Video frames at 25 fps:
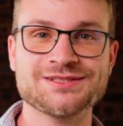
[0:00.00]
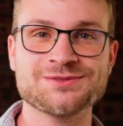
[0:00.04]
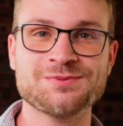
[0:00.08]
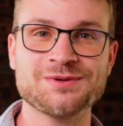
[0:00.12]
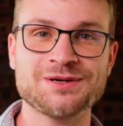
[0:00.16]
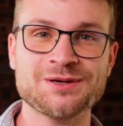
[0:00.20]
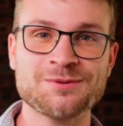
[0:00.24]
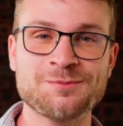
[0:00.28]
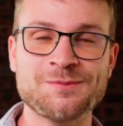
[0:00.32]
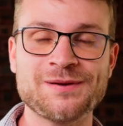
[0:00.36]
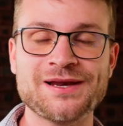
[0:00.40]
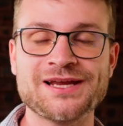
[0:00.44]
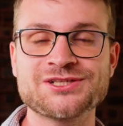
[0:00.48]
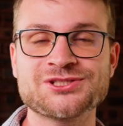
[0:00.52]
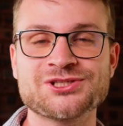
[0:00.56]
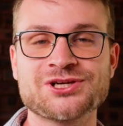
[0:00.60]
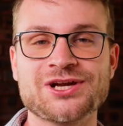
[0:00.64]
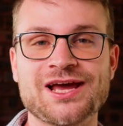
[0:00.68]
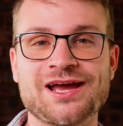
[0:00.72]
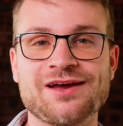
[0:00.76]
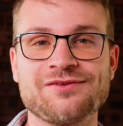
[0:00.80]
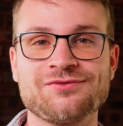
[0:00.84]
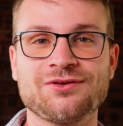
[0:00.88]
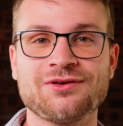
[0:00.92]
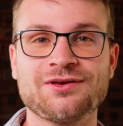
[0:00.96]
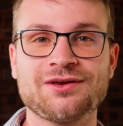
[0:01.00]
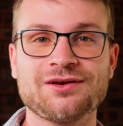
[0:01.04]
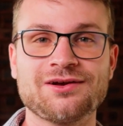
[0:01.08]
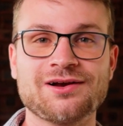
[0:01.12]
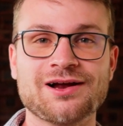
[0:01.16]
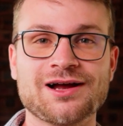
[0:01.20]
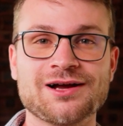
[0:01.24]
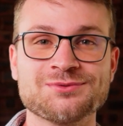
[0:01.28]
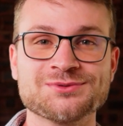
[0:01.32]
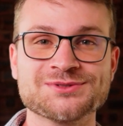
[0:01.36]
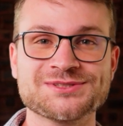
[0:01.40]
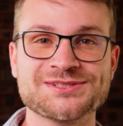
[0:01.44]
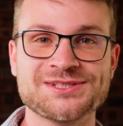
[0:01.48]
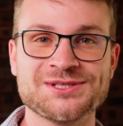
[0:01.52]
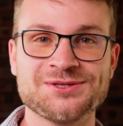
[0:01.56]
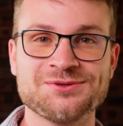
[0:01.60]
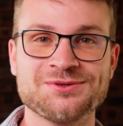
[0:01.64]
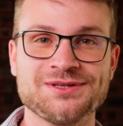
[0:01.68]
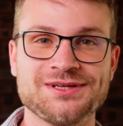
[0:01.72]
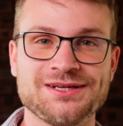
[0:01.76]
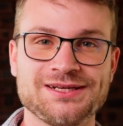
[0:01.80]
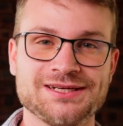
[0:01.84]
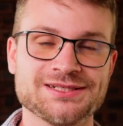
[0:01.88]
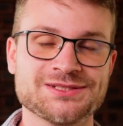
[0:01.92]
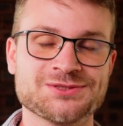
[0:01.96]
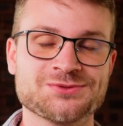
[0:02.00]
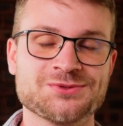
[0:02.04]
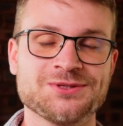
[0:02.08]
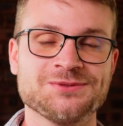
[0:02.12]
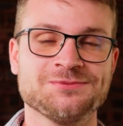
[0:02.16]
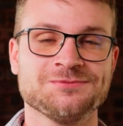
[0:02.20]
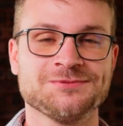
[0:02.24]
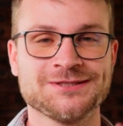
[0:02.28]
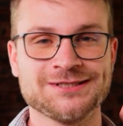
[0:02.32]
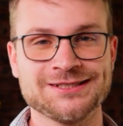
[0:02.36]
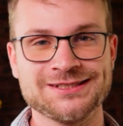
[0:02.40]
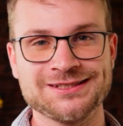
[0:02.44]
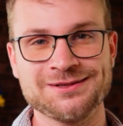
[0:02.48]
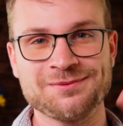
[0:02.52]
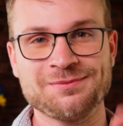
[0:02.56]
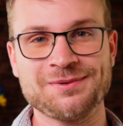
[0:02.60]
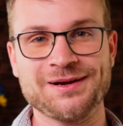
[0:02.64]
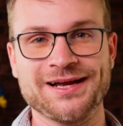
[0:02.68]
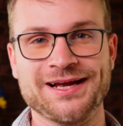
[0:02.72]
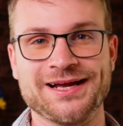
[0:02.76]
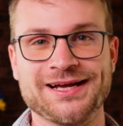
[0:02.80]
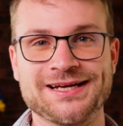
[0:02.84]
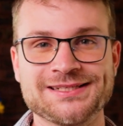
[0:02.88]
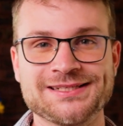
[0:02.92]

It's been a pleasure to have you here. I will see you in the next one. Bye,